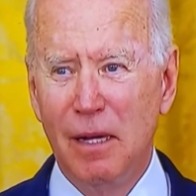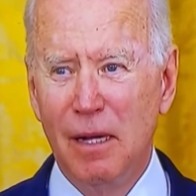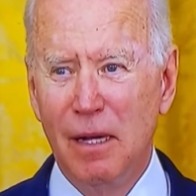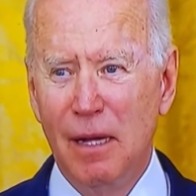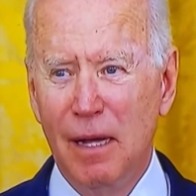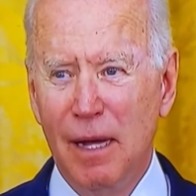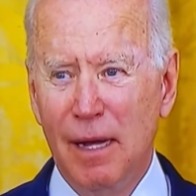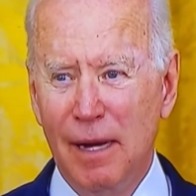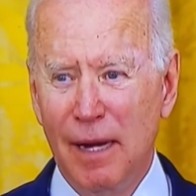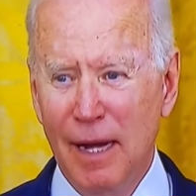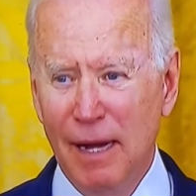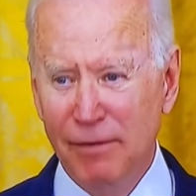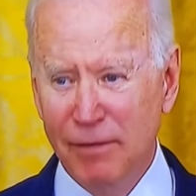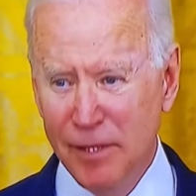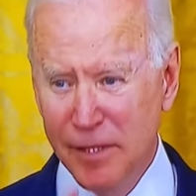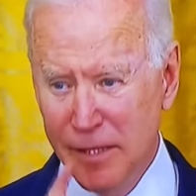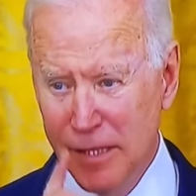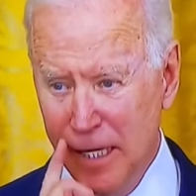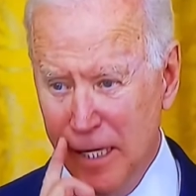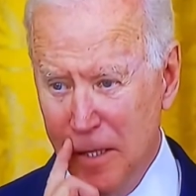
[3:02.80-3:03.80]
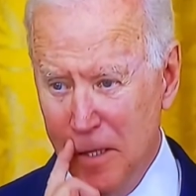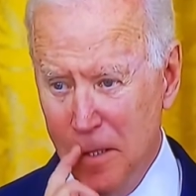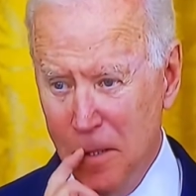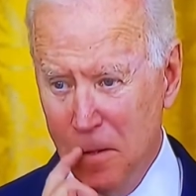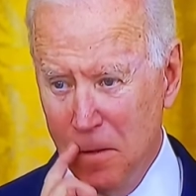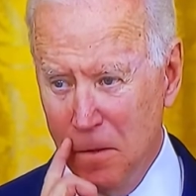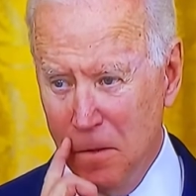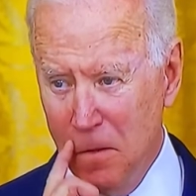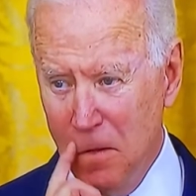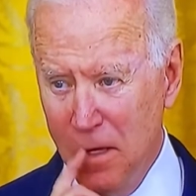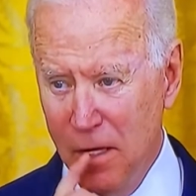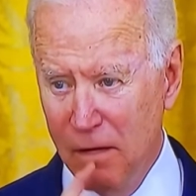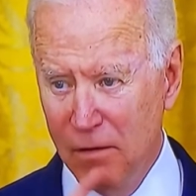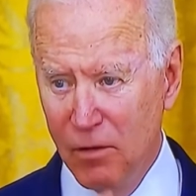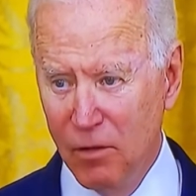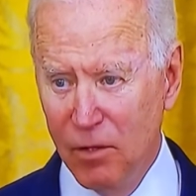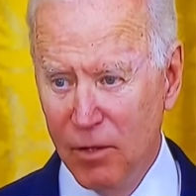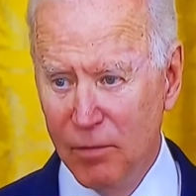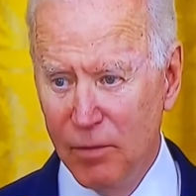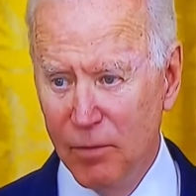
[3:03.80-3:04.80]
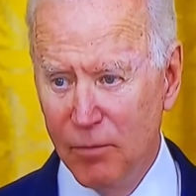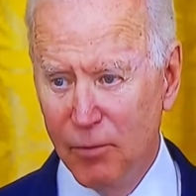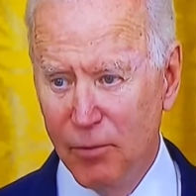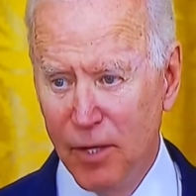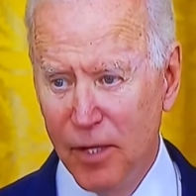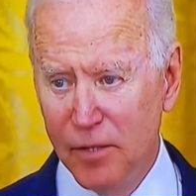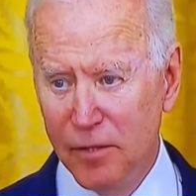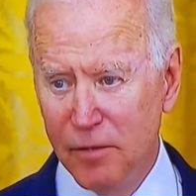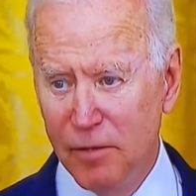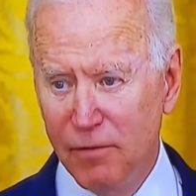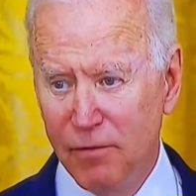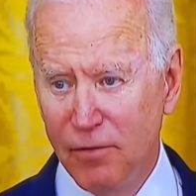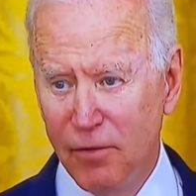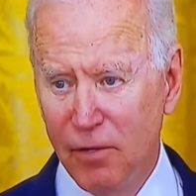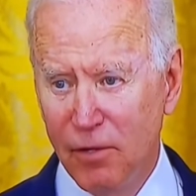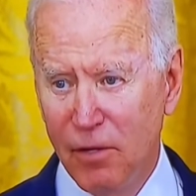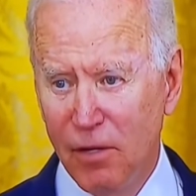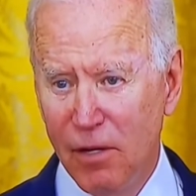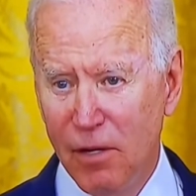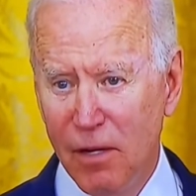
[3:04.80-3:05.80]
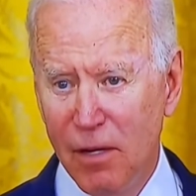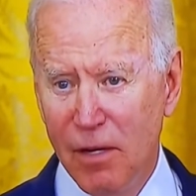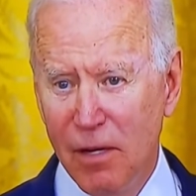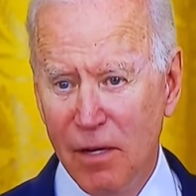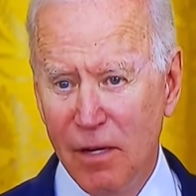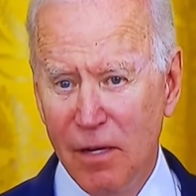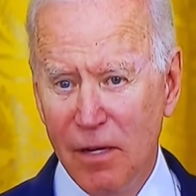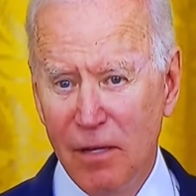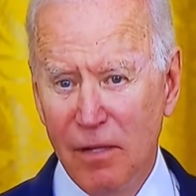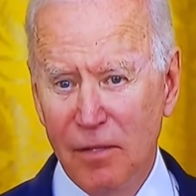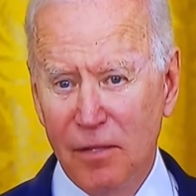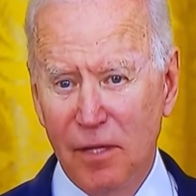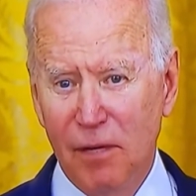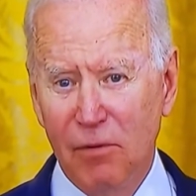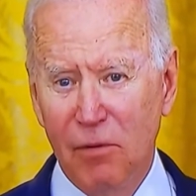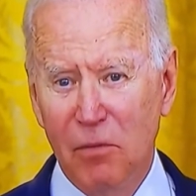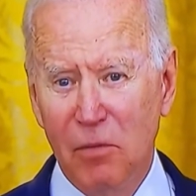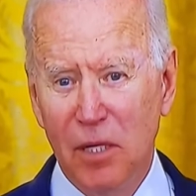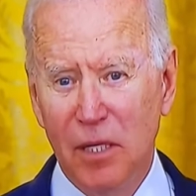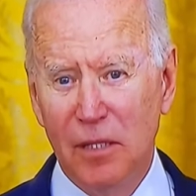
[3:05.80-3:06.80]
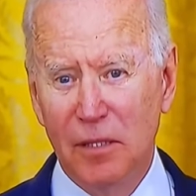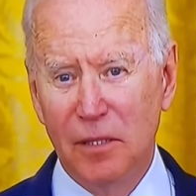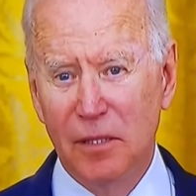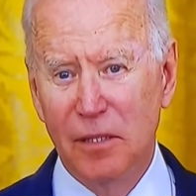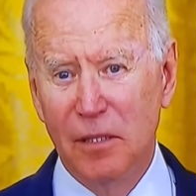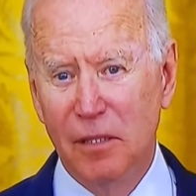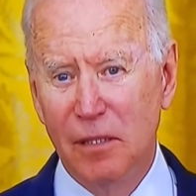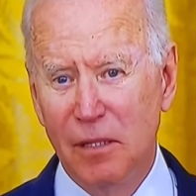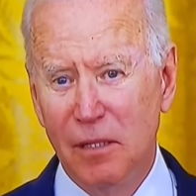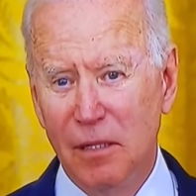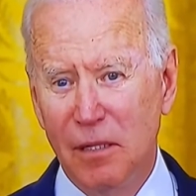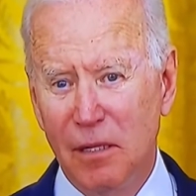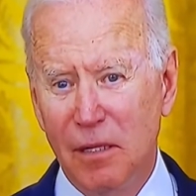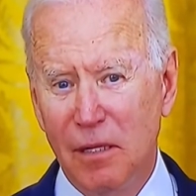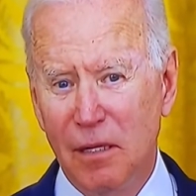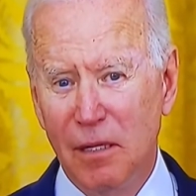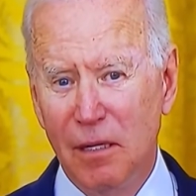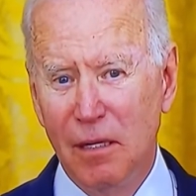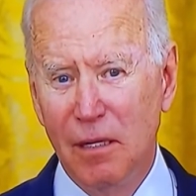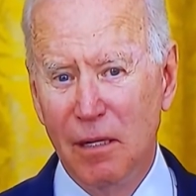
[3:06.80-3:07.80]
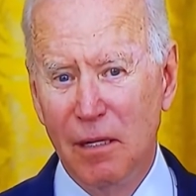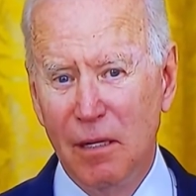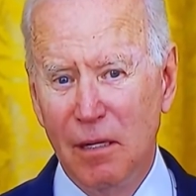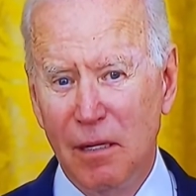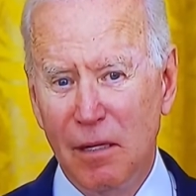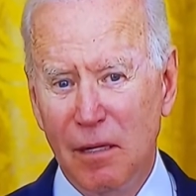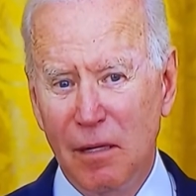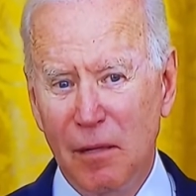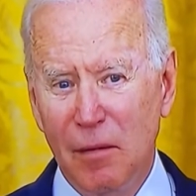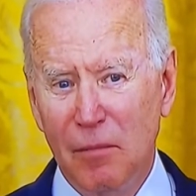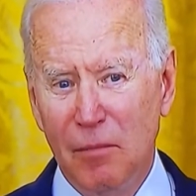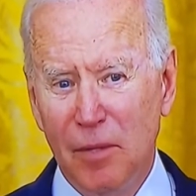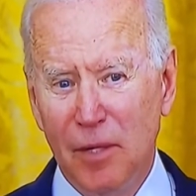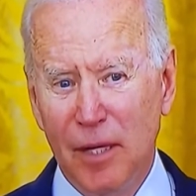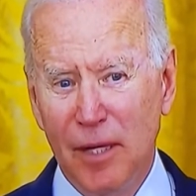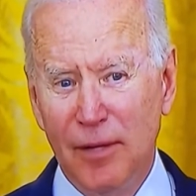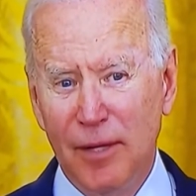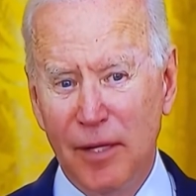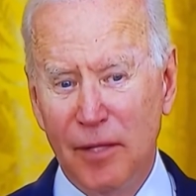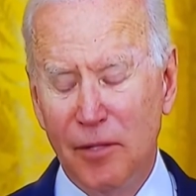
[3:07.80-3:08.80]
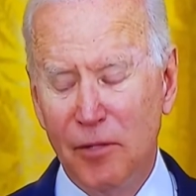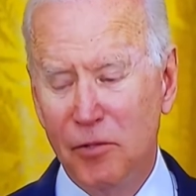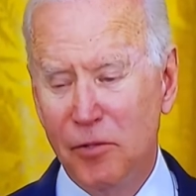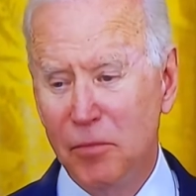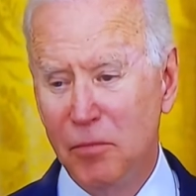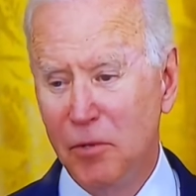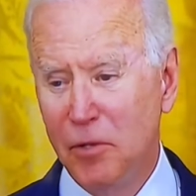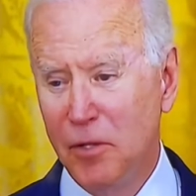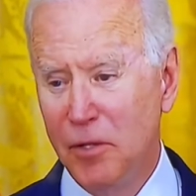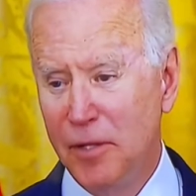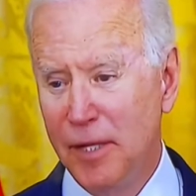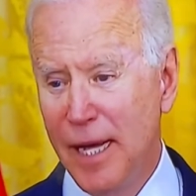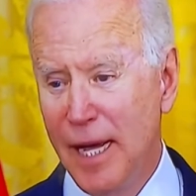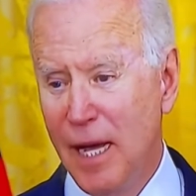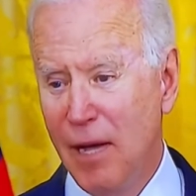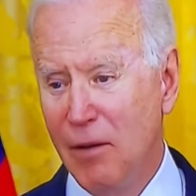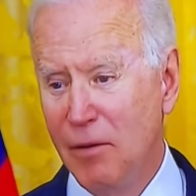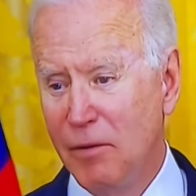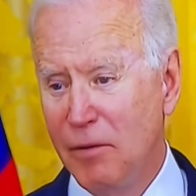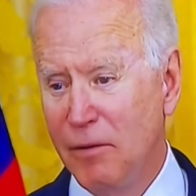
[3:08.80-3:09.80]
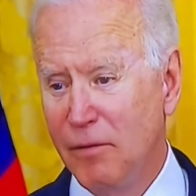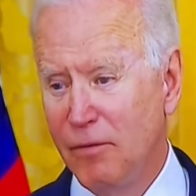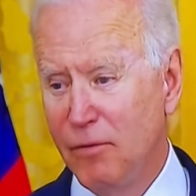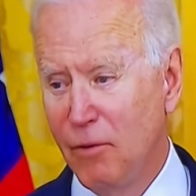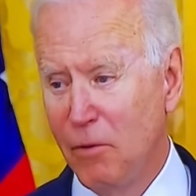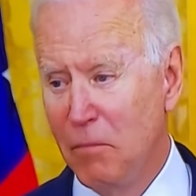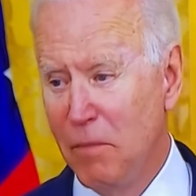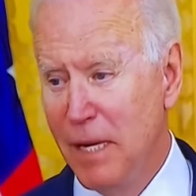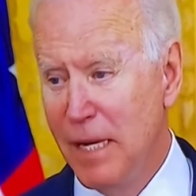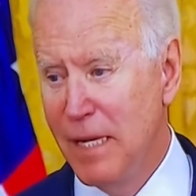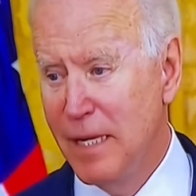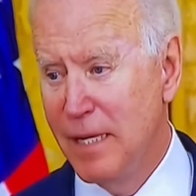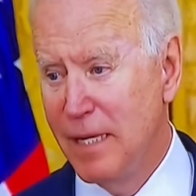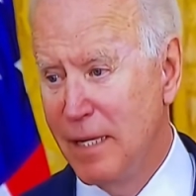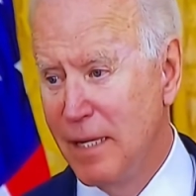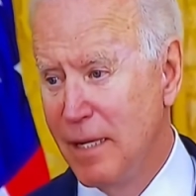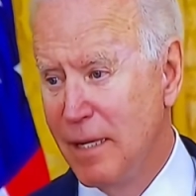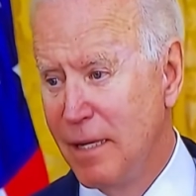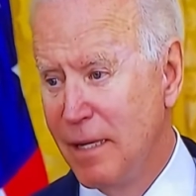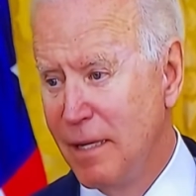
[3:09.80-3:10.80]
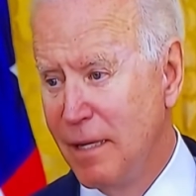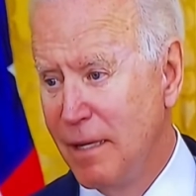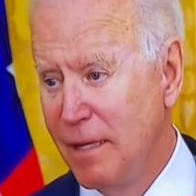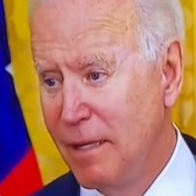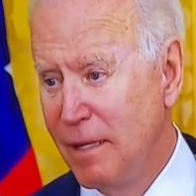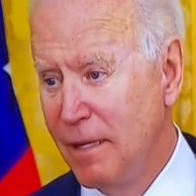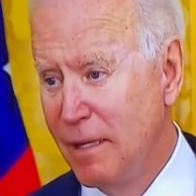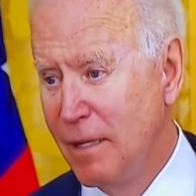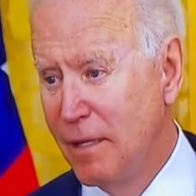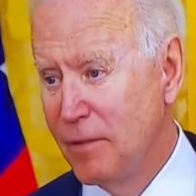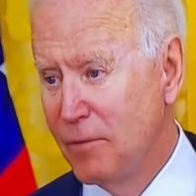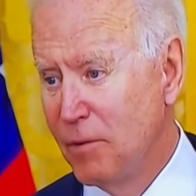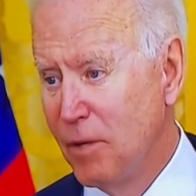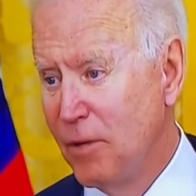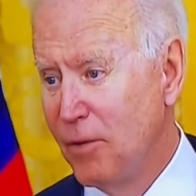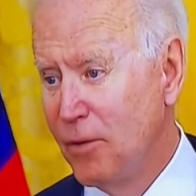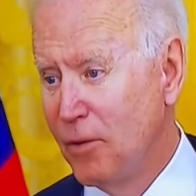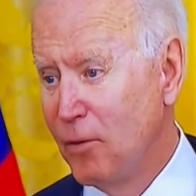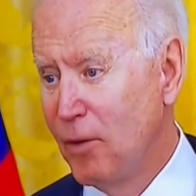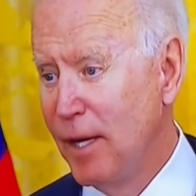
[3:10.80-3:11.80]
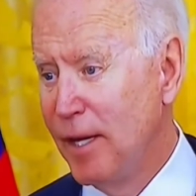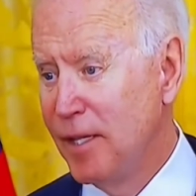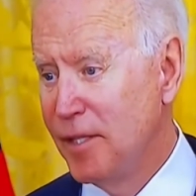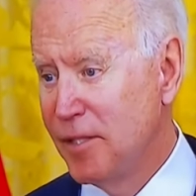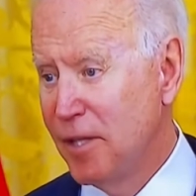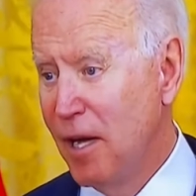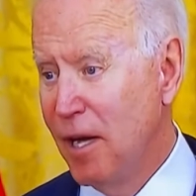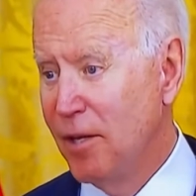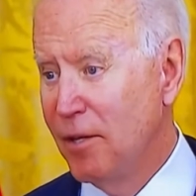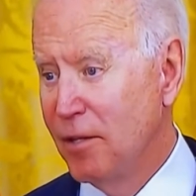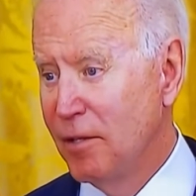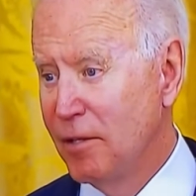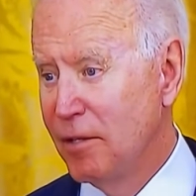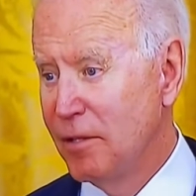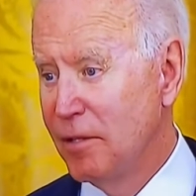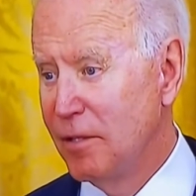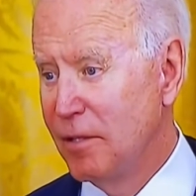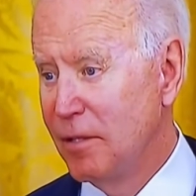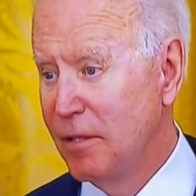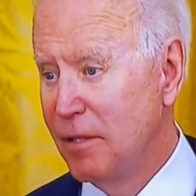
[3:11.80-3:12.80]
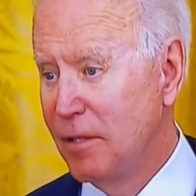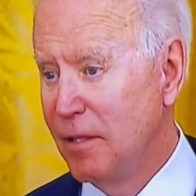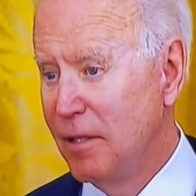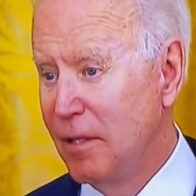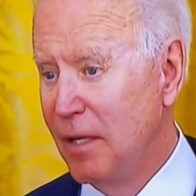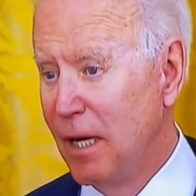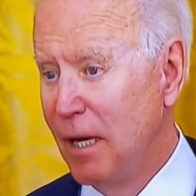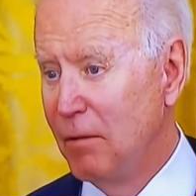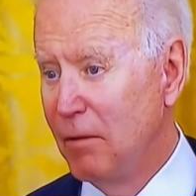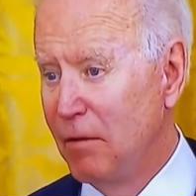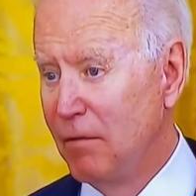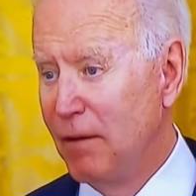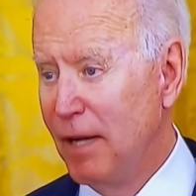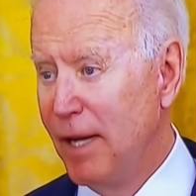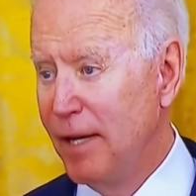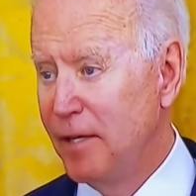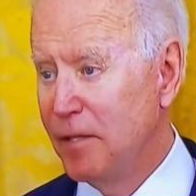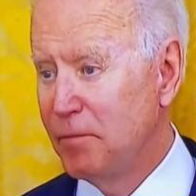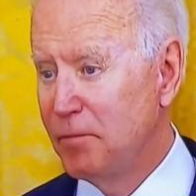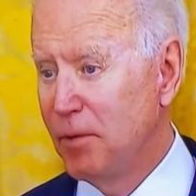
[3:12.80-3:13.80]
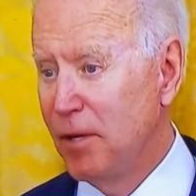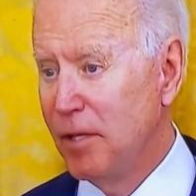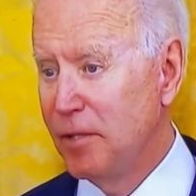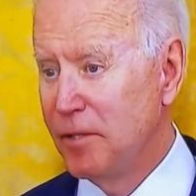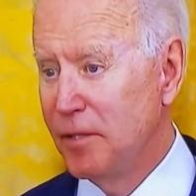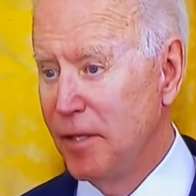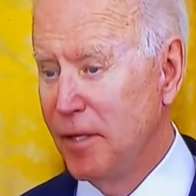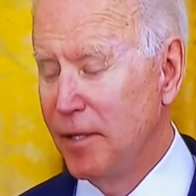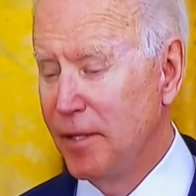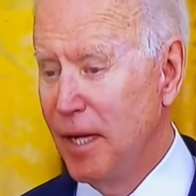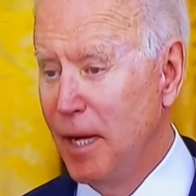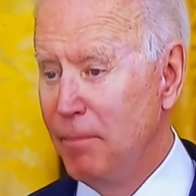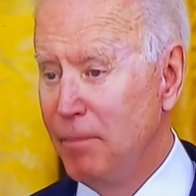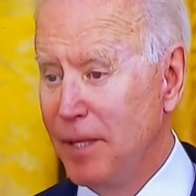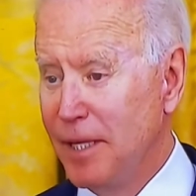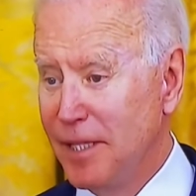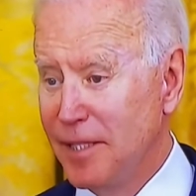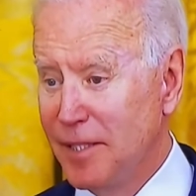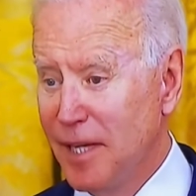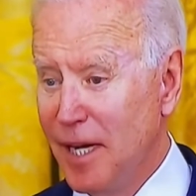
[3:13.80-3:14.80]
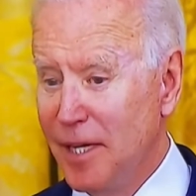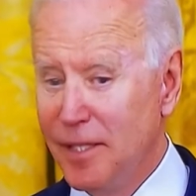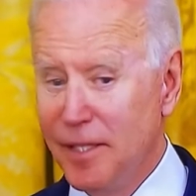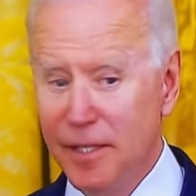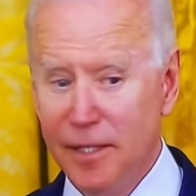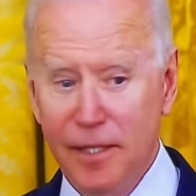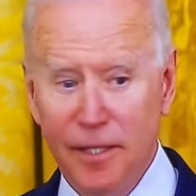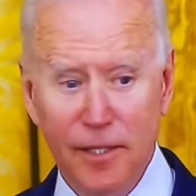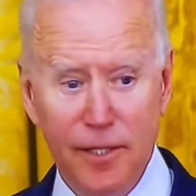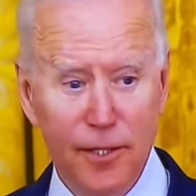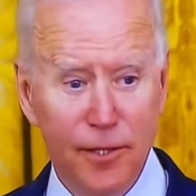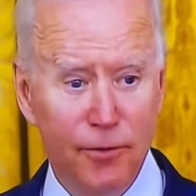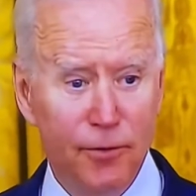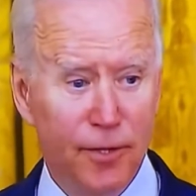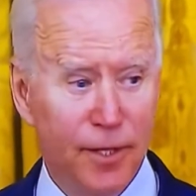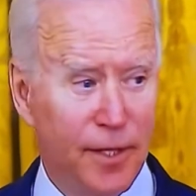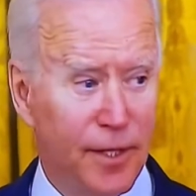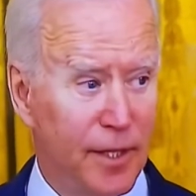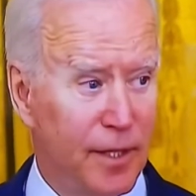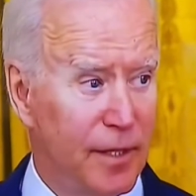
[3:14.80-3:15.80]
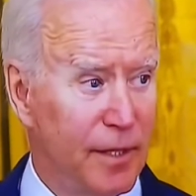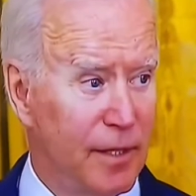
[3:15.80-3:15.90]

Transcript: And I have to say to you, I've only been president for several months, but I think this will go down for me as one of the greatest honors I will have had as president, not because I did it, you did it,